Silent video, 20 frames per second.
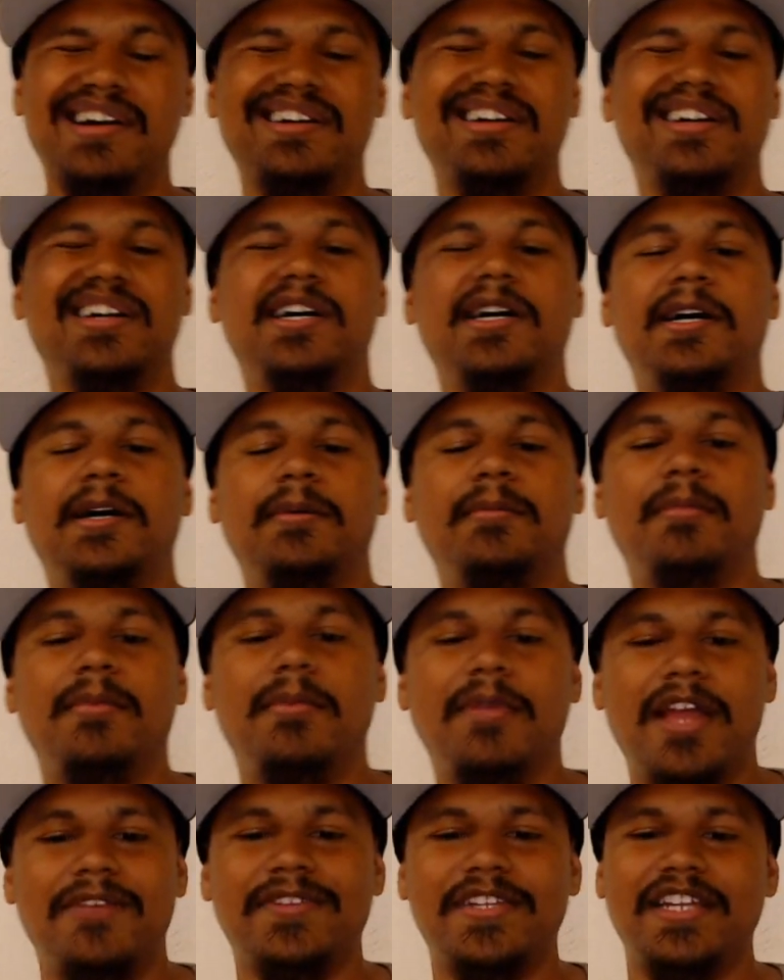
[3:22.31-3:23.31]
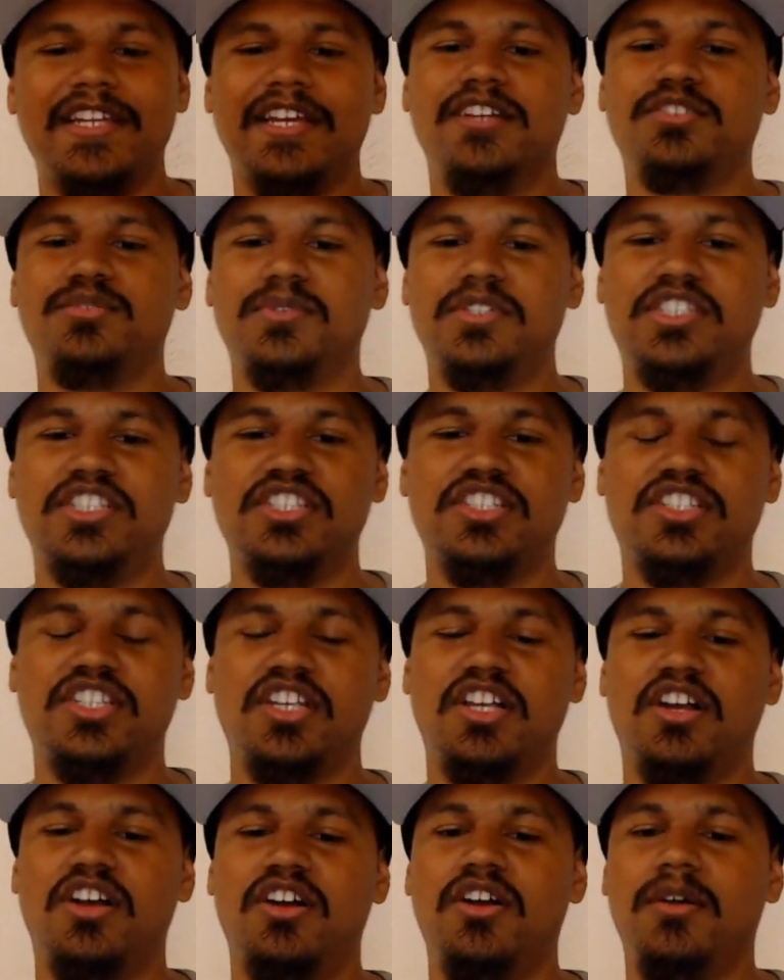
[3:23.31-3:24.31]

Um, everything else was just